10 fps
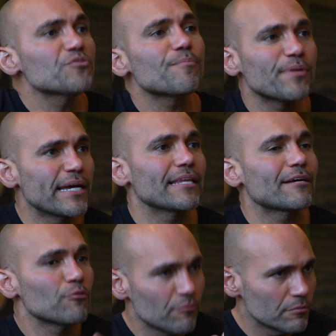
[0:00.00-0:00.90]
was the
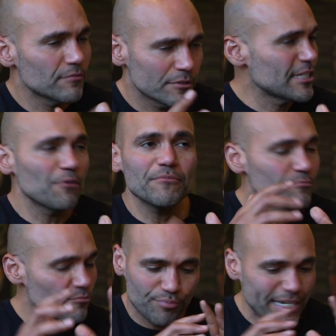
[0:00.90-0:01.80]
plan? Tell
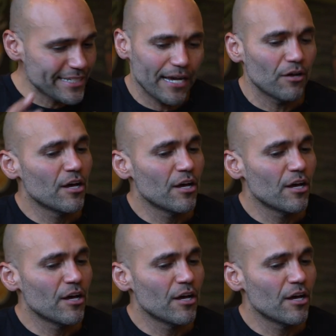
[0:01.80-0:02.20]
me, break it down.